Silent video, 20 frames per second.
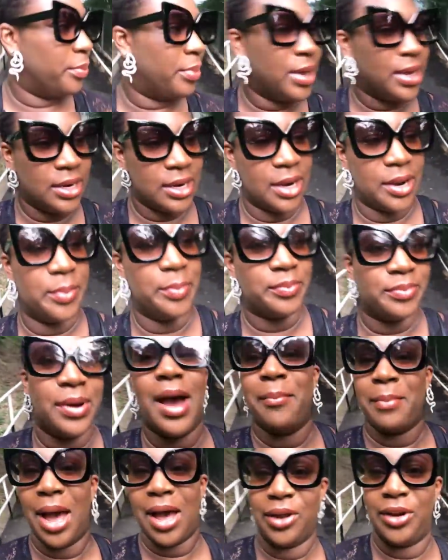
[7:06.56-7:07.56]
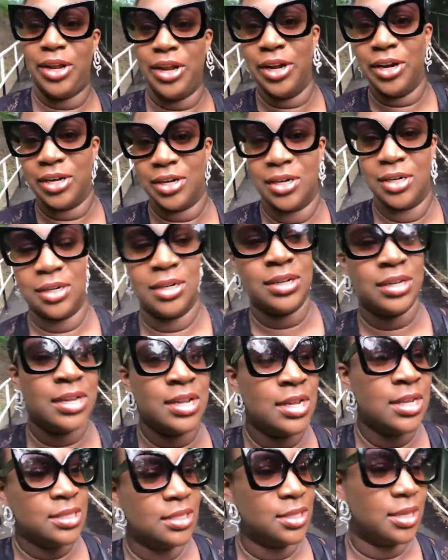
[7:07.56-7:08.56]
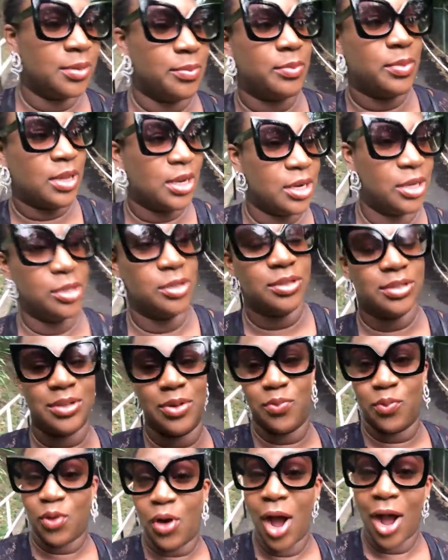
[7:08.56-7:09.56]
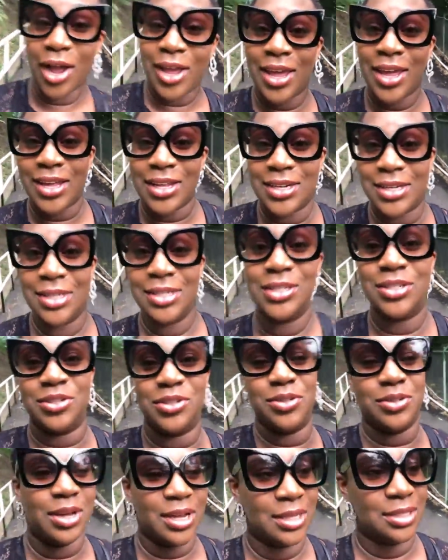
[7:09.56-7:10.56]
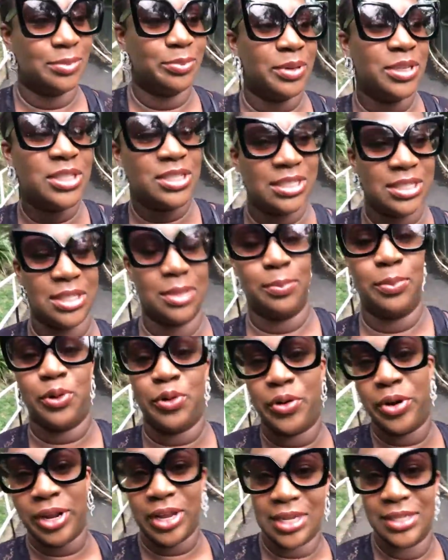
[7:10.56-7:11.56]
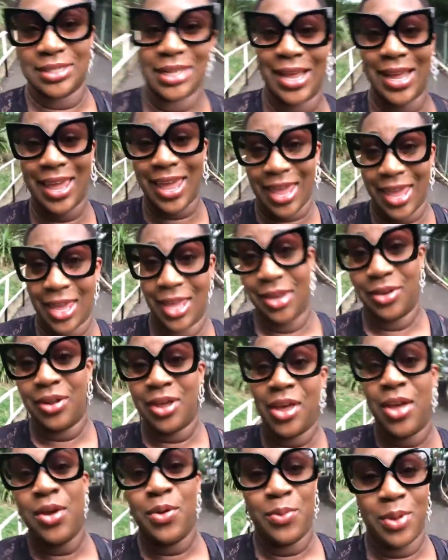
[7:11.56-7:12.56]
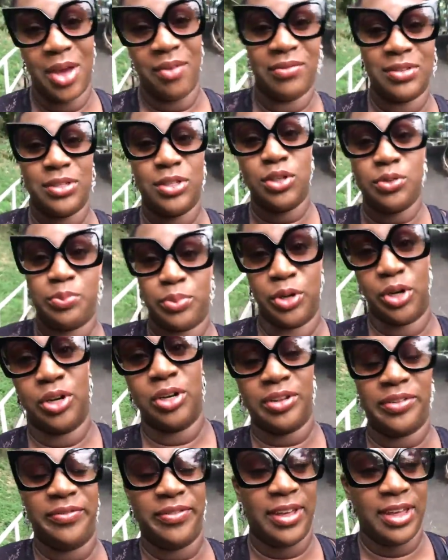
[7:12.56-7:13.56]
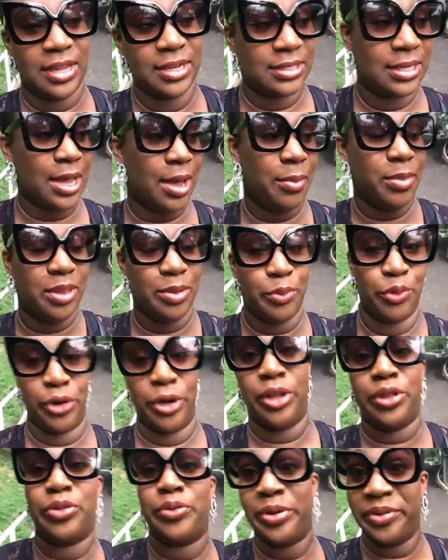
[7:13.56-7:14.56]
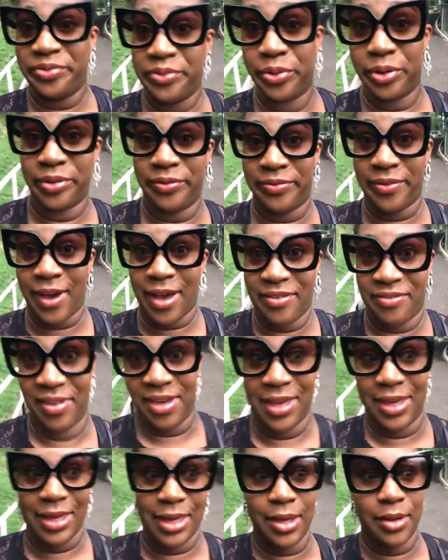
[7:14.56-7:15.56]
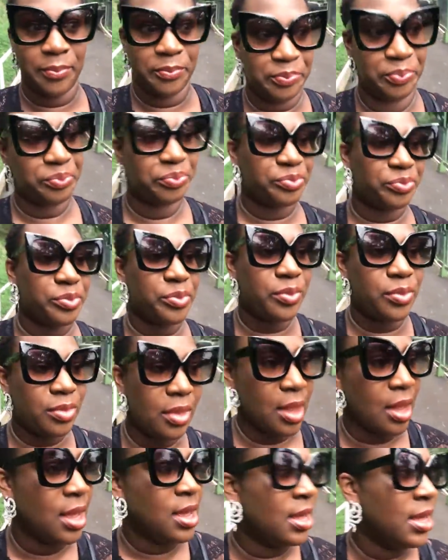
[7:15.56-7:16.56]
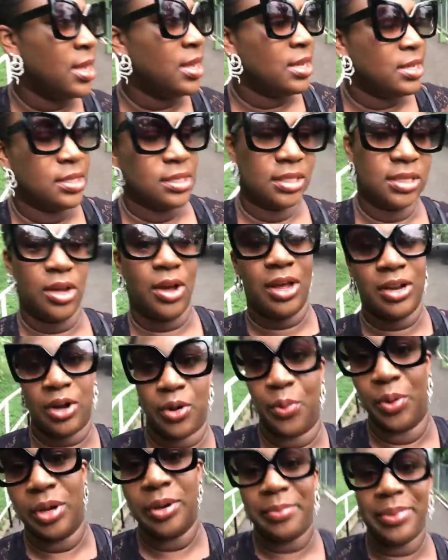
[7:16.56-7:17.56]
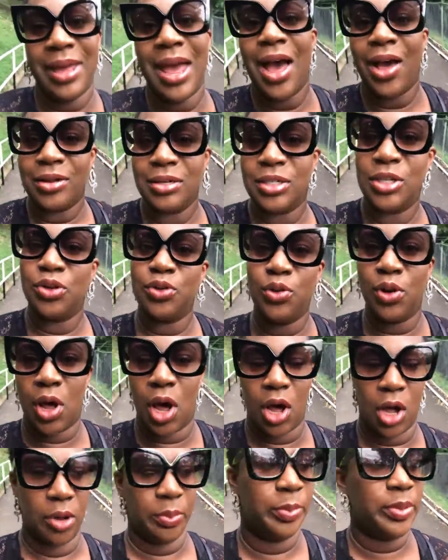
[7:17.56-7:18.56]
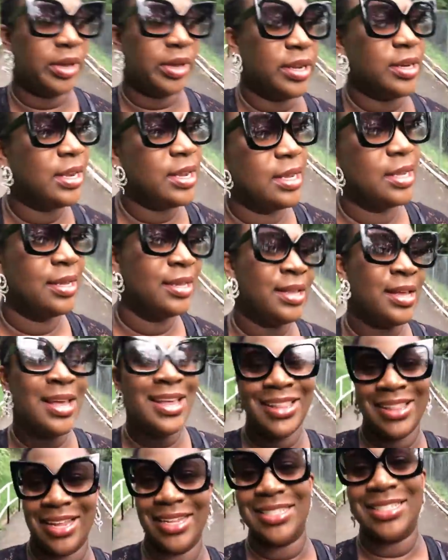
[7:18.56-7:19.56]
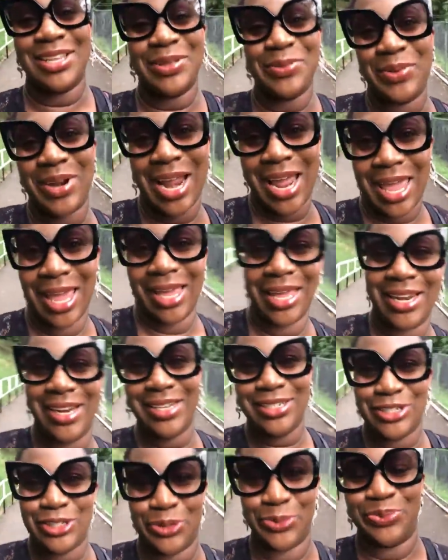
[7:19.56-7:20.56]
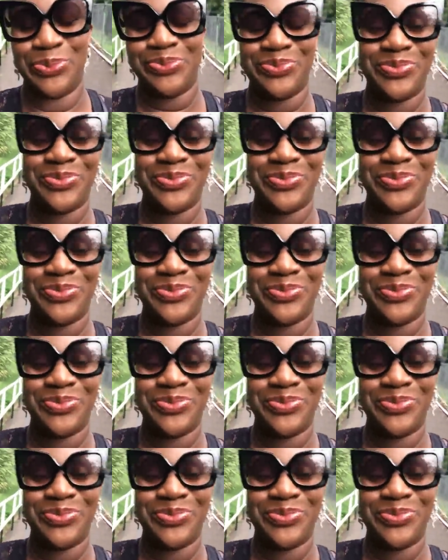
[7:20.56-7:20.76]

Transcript: But I'm out here. So I'm gonna do some walking, do as much exploring as I can. We have a super early van time in the morning, 3:45 a.m. So I don't want to be out too long, but let's see what I can get into.